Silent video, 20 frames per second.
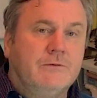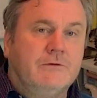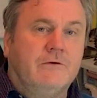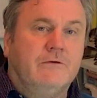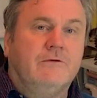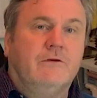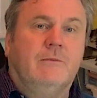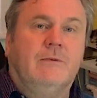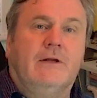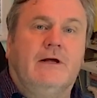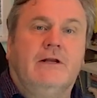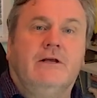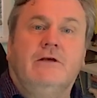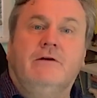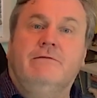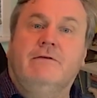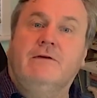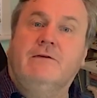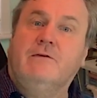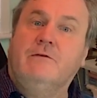is the planet
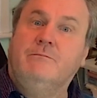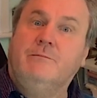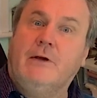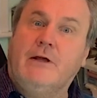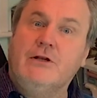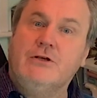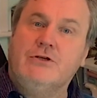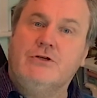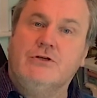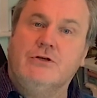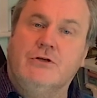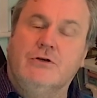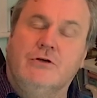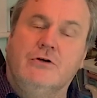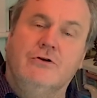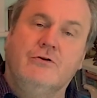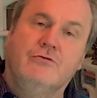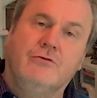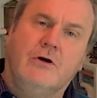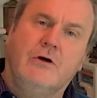of expansion
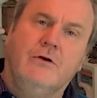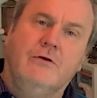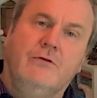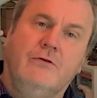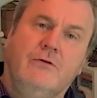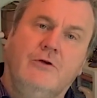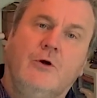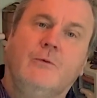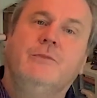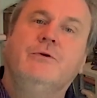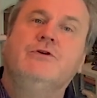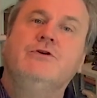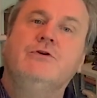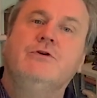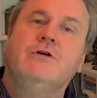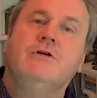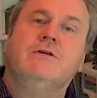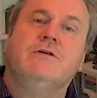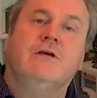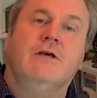and growth and
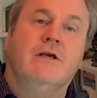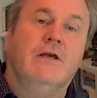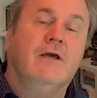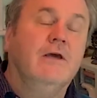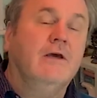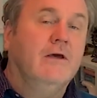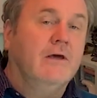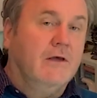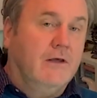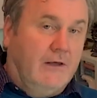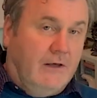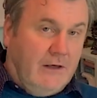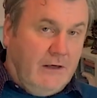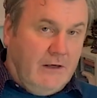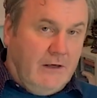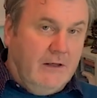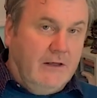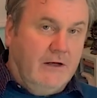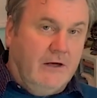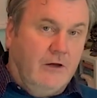opportunity.
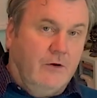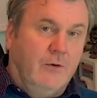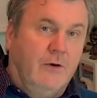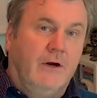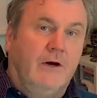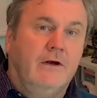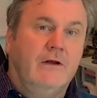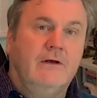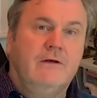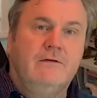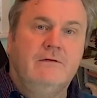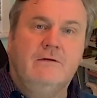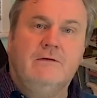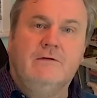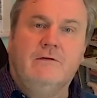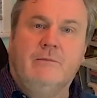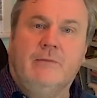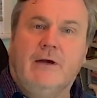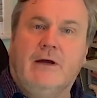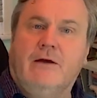In Aquarius
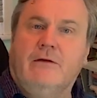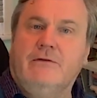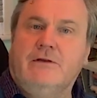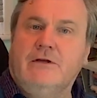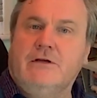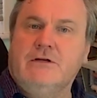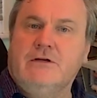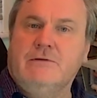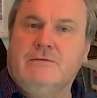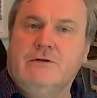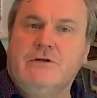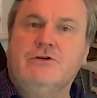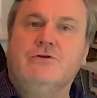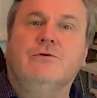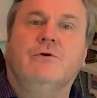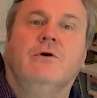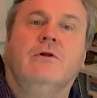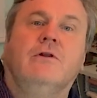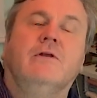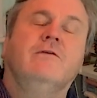is about the
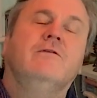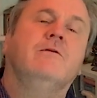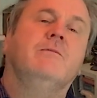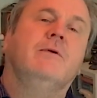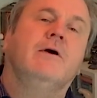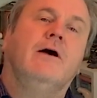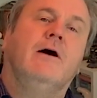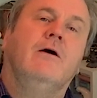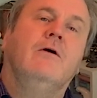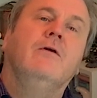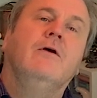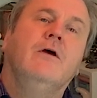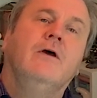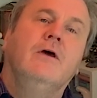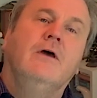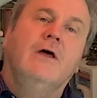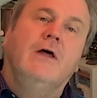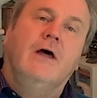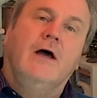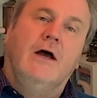individual. It's about,
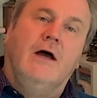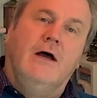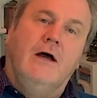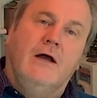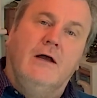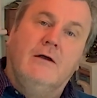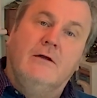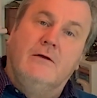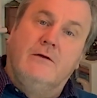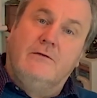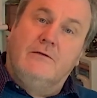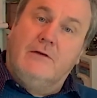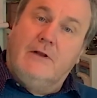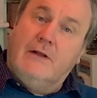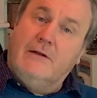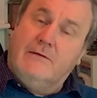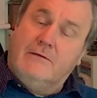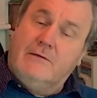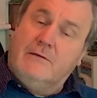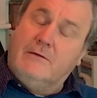it
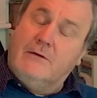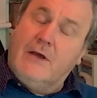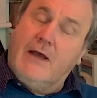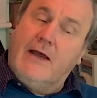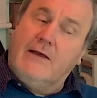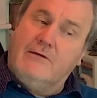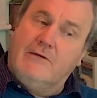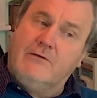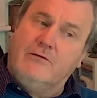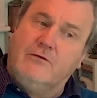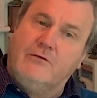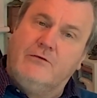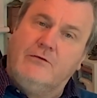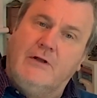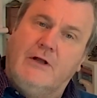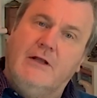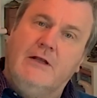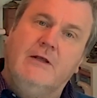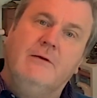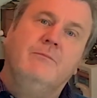has a sort of
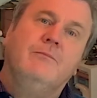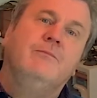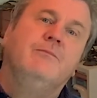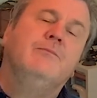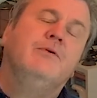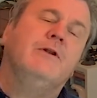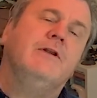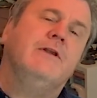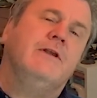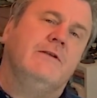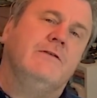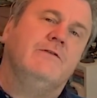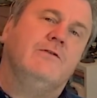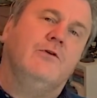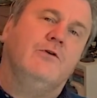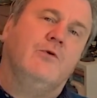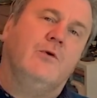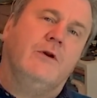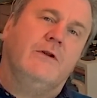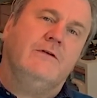slightly
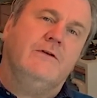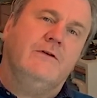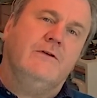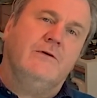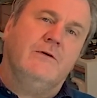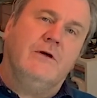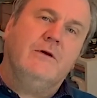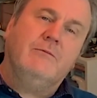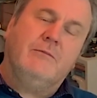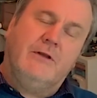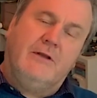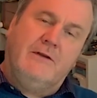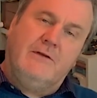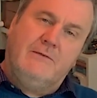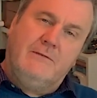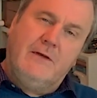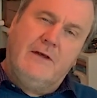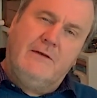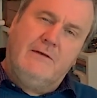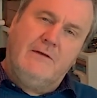political quality to it, but
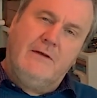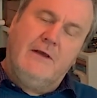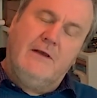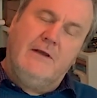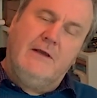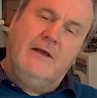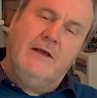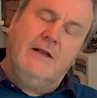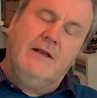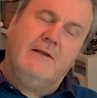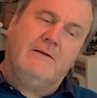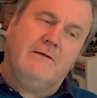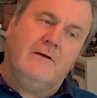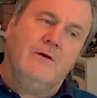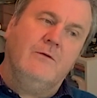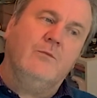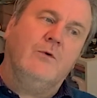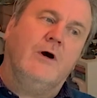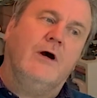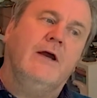it's in its
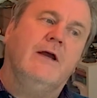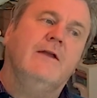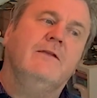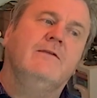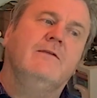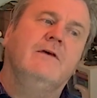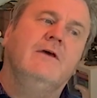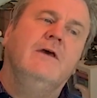own way.